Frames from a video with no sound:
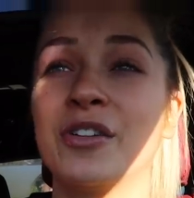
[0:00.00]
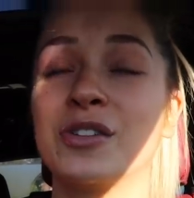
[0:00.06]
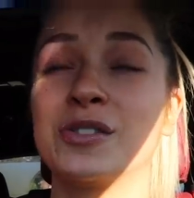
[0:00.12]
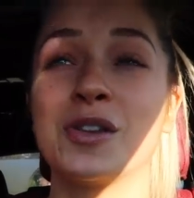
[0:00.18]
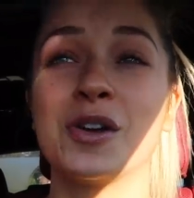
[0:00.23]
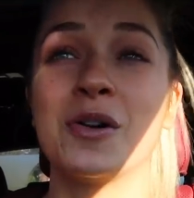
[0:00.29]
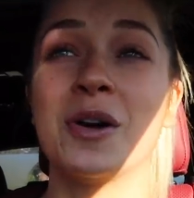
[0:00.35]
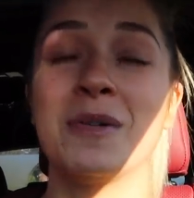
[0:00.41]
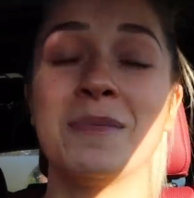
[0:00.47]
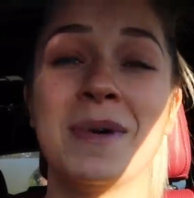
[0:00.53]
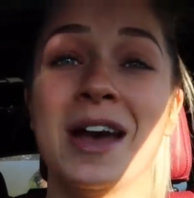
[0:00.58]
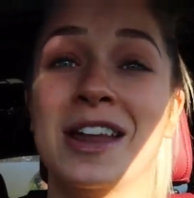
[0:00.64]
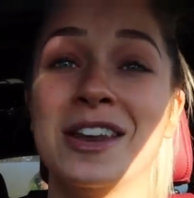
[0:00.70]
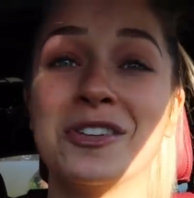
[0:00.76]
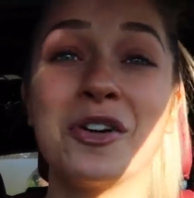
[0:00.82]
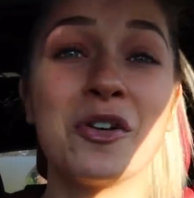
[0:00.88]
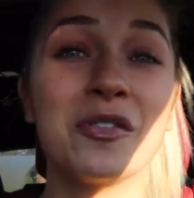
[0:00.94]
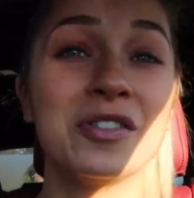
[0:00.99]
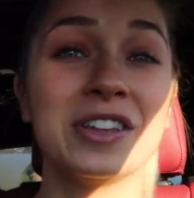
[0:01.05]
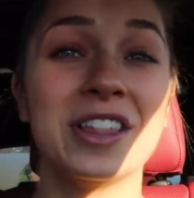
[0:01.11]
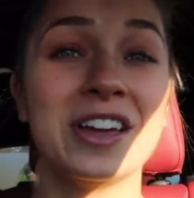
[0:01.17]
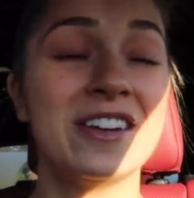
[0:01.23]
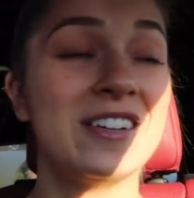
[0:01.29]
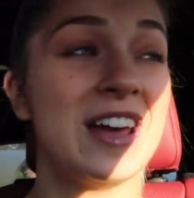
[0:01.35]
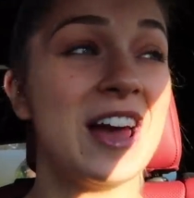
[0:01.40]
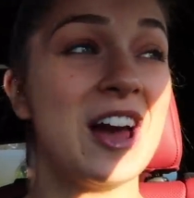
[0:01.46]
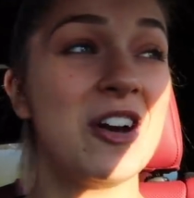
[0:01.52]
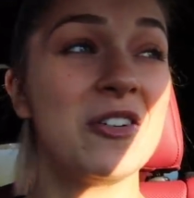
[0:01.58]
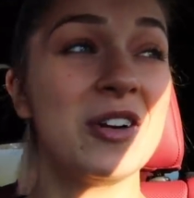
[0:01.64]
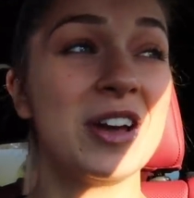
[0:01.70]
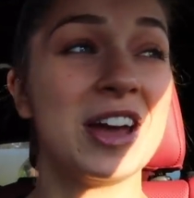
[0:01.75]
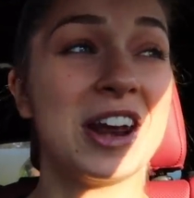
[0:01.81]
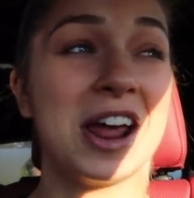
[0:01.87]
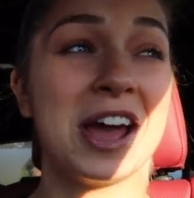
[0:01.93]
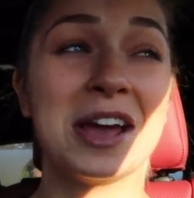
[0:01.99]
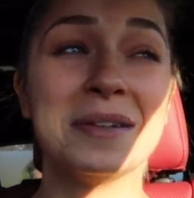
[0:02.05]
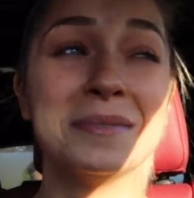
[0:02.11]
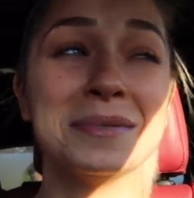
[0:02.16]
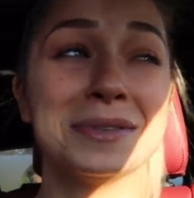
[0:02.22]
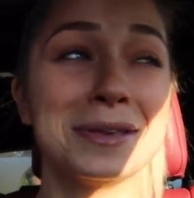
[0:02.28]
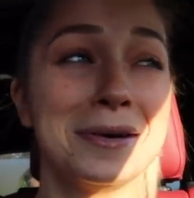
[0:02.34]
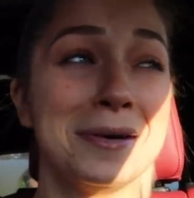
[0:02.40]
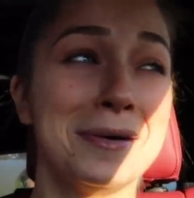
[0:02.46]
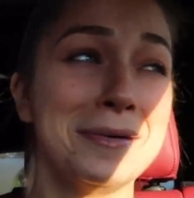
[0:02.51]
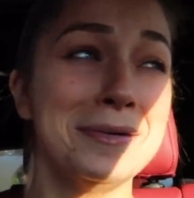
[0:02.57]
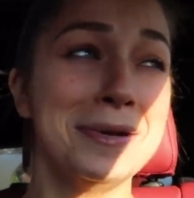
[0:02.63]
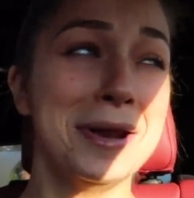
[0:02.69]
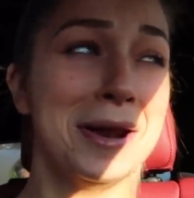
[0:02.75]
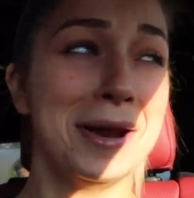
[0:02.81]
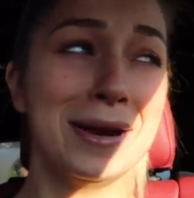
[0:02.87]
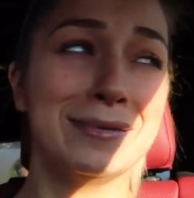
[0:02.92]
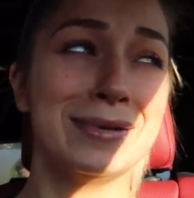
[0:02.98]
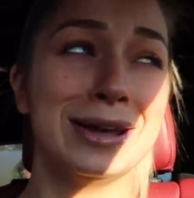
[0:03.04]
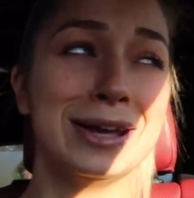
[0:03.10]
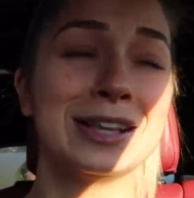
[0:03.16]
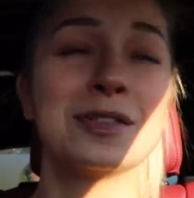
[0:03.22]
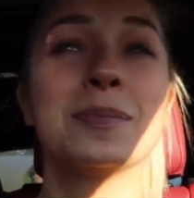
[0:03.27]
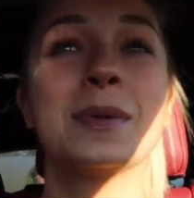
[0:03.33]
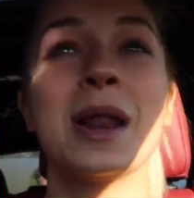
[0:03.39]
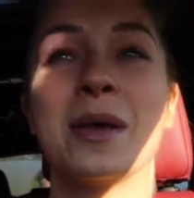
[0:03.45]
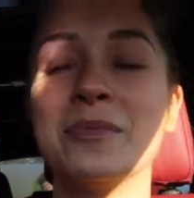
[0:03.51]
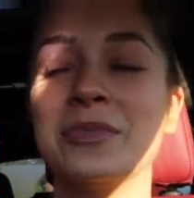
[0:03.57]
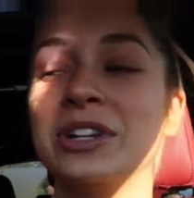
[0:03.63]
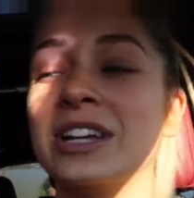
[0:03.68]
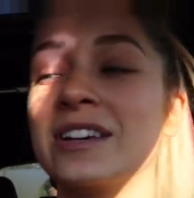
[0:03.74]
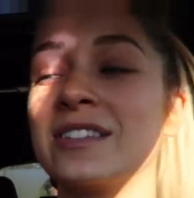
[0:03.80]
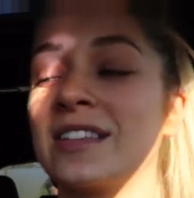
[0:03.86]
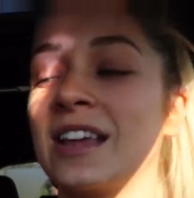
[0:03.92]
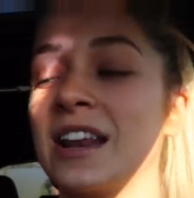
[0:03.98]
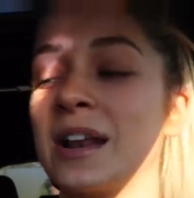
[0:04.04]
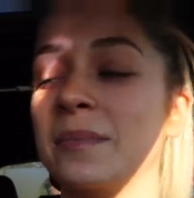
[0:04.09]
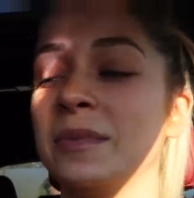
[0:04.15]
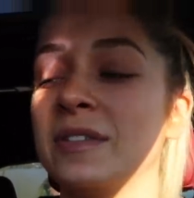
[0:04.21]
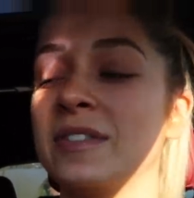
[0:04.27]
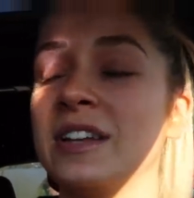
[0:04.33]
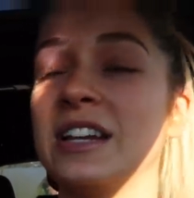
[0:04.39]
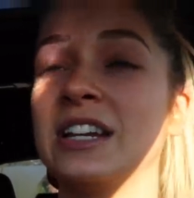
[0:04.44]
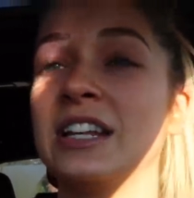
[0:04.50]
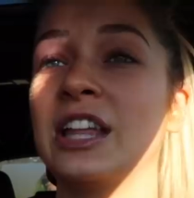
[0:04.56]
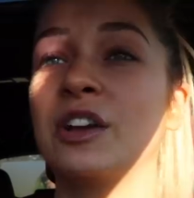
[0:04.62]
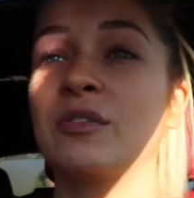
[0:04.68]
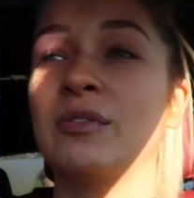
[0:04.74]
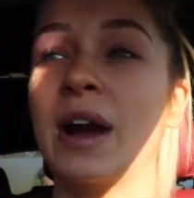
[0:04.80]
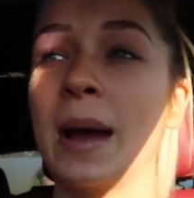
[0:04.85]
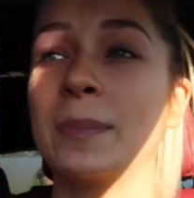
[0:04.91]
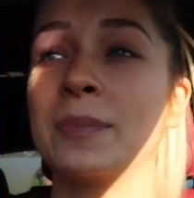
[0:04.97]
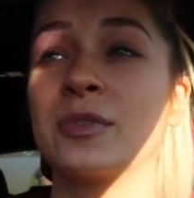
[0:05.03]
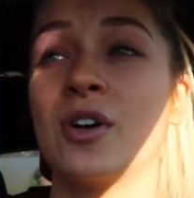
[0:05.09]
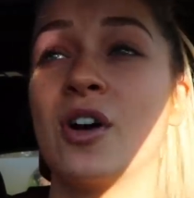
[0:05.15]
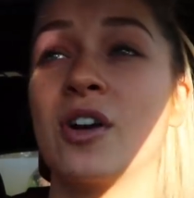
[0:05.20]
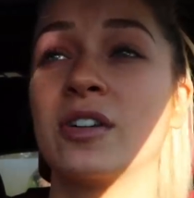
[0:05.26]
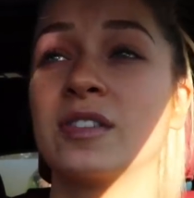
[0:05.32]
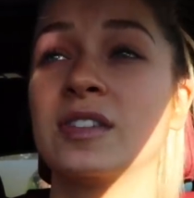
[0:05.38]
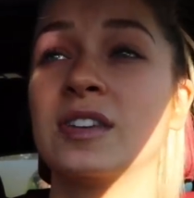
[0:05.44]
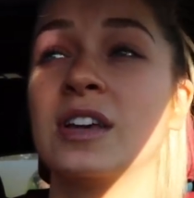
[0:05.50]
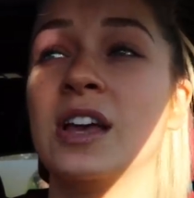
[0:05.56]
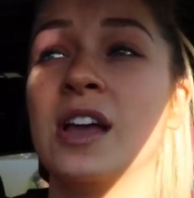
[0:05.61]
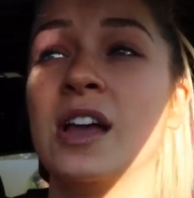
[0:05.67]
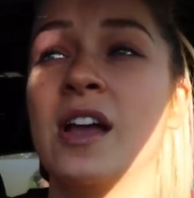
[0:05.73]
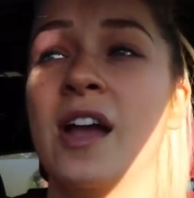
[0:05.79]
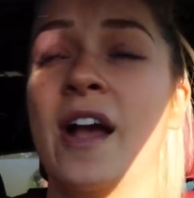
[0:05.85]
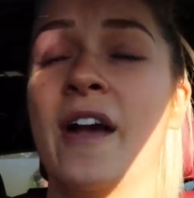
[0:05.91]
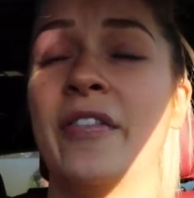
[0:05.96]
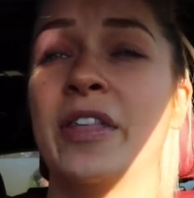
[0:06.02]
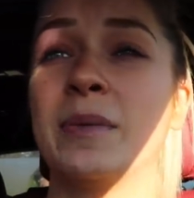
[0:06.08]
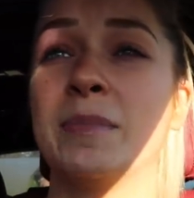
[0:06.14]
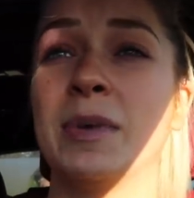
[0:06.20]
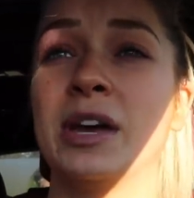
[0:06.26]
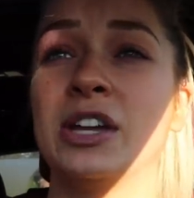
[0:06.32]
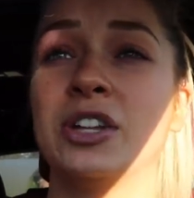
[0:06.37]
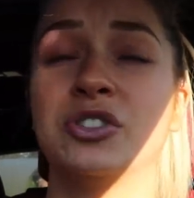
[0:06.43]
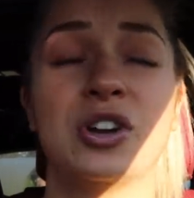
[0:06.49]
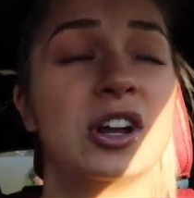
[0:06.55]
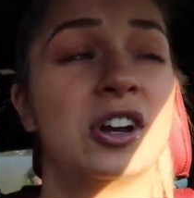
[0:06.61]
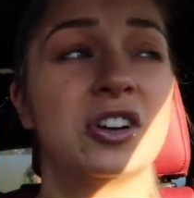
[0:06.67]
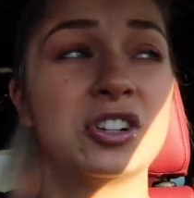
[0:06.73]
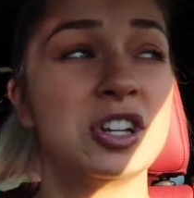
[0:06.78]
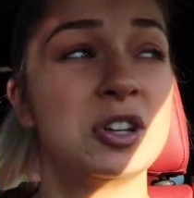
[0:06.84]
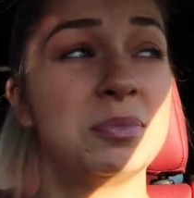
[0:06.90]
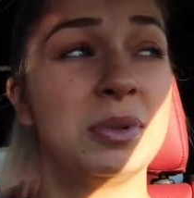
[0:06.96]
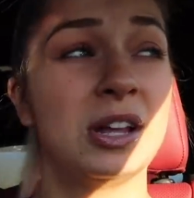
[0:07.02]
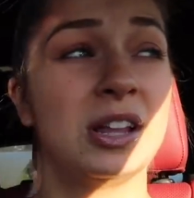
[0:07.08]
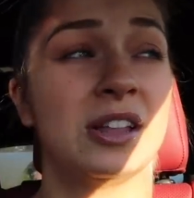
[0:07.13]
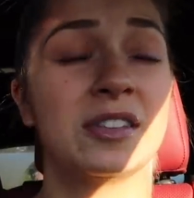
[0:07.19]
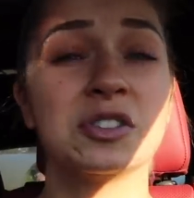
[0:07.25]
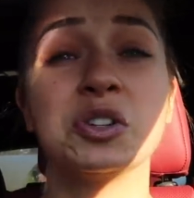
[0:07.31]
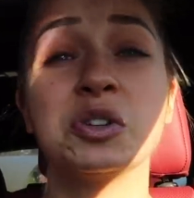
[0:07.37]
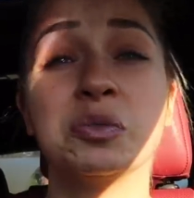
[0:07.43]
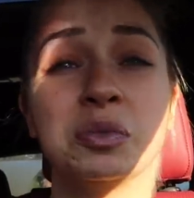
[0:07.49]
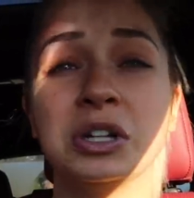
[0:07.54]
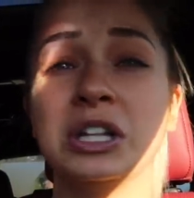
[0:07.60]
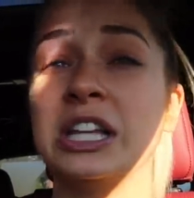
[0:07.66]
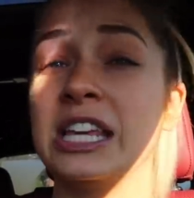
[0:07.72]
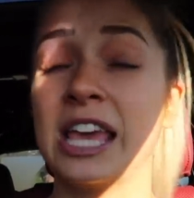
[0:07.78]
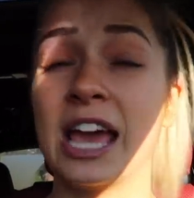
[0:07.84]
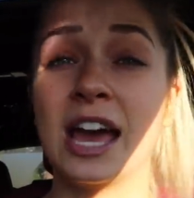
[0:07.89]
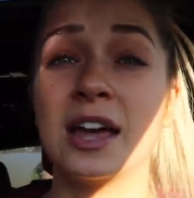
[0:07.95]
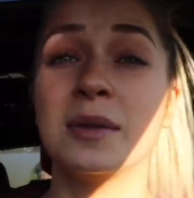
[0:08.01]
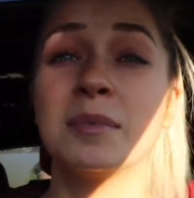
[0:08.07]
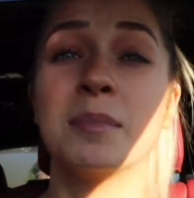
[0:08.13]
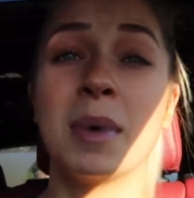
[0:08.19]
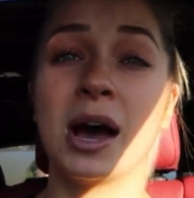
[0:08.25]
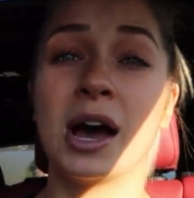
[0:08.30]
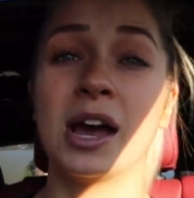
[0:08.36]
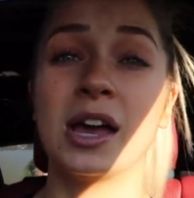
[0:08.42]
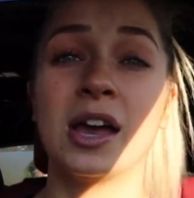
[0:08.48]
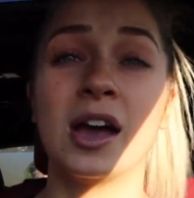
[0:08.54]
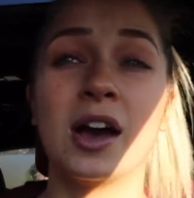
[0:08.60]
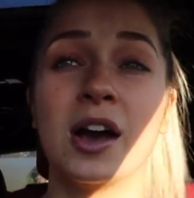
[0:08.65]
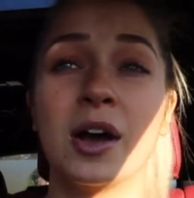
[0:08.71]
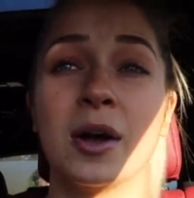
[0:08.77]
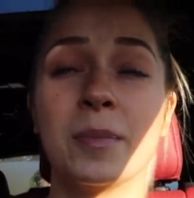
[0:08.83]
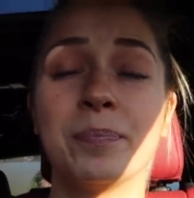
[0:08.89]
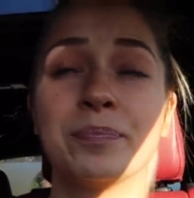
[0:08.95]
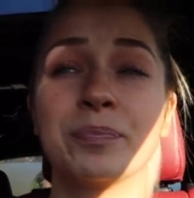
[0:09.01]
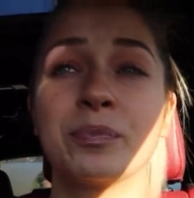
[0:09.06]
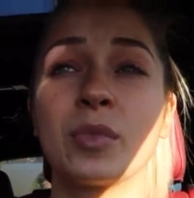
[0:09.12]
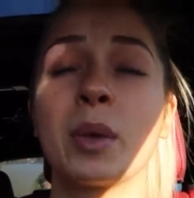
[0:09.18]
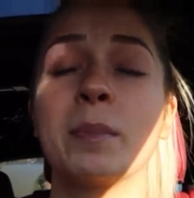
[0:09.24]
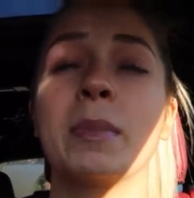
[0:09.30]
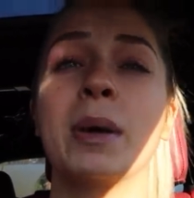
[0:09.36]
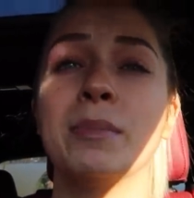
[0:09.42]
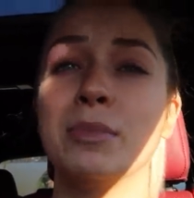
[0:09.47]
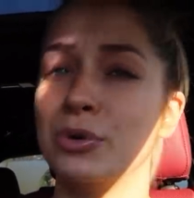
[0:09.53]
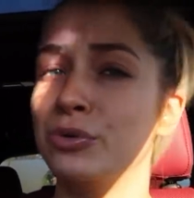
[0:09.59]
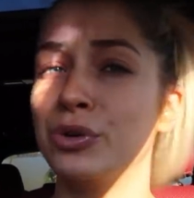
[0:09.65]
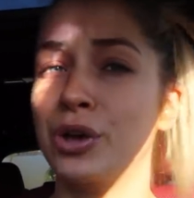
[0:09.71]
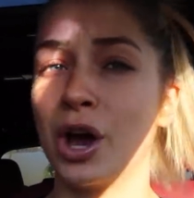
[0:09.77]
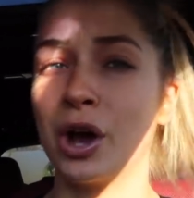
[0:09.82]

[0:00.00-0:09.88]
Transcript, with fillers: So I'm heading over there now, and I'm so nervous, but I'm really excited. I'm listening to like rap songs and like my Traeger shit playlist to really get my mood